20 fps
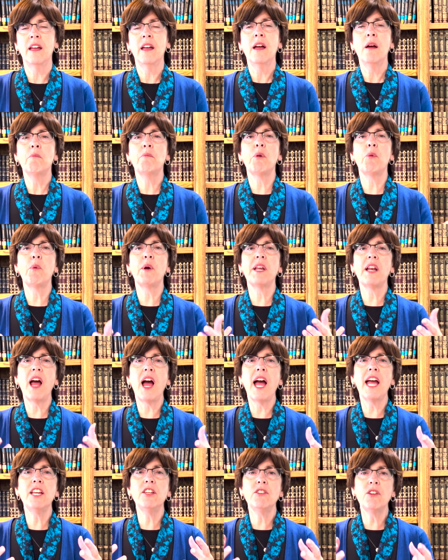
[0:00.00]
But when
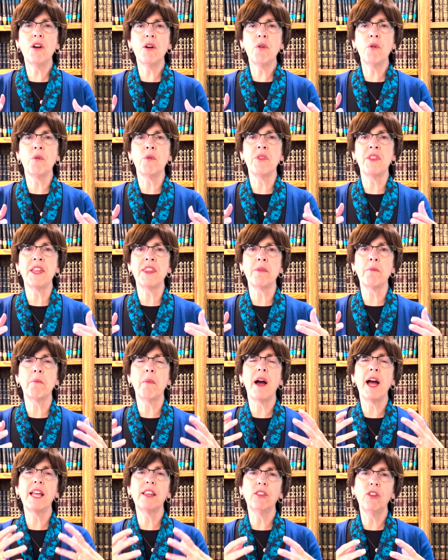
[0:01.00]
I know that
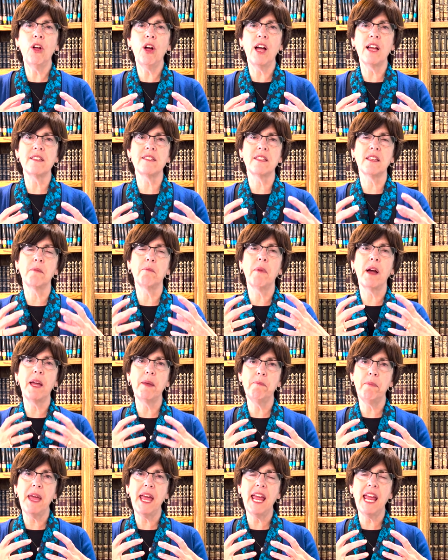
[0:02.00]
my loss and my
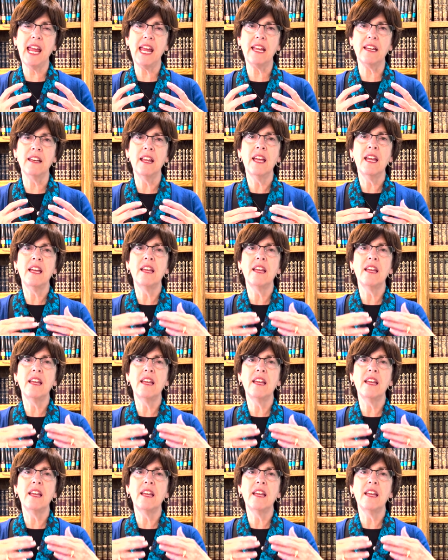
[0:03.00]
pain